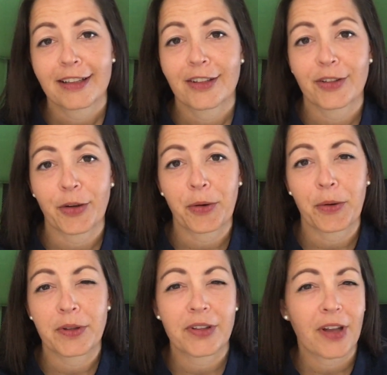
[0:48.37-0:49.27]

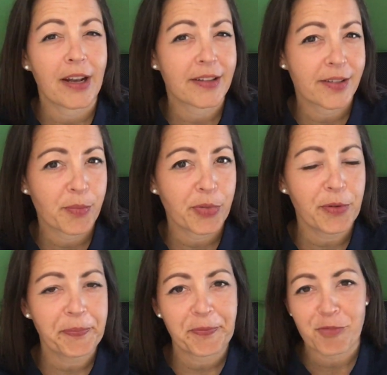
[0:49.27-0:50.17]
So it's kind of
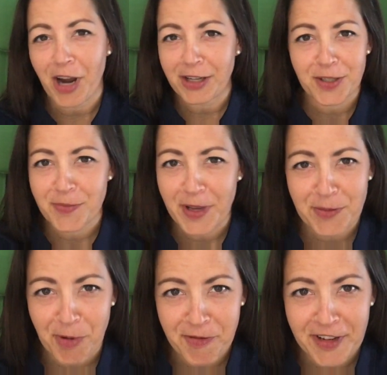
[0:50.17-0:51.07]
simple. Practice
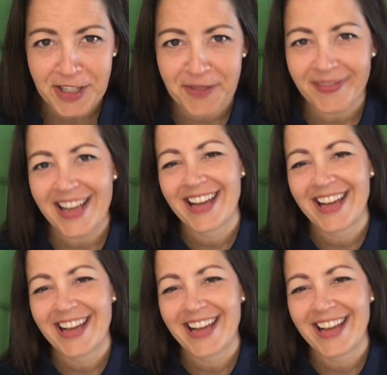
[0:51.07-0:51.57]
makes perfect.